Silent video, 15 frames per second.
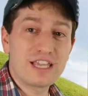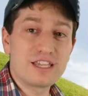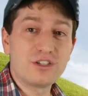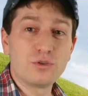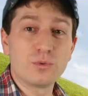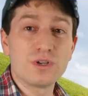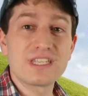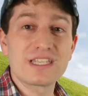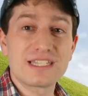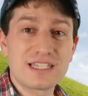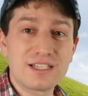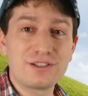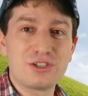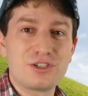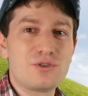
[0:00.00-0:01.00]
that you will
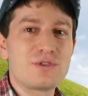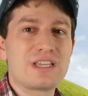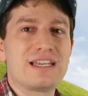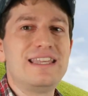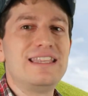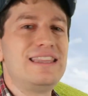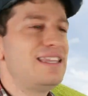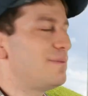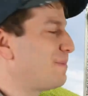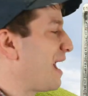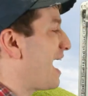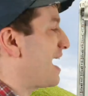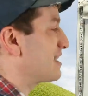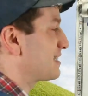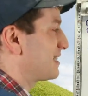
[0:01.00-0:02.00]
still use it in the
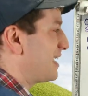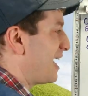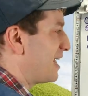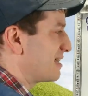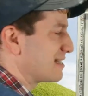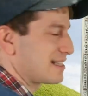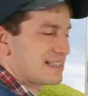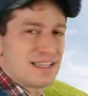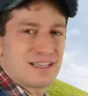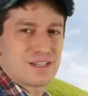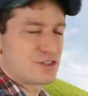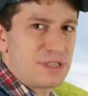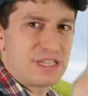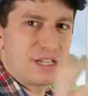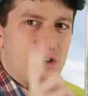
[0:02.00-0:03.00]
past tense,
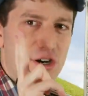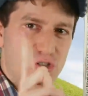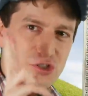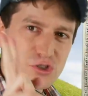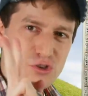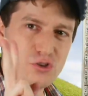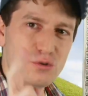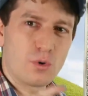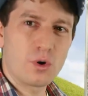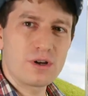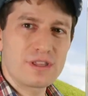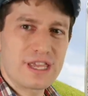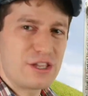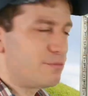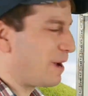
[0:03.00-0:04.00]
but there are two
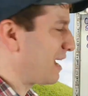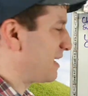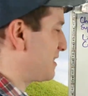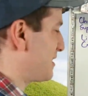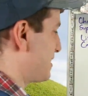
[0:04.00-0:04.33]
more that you might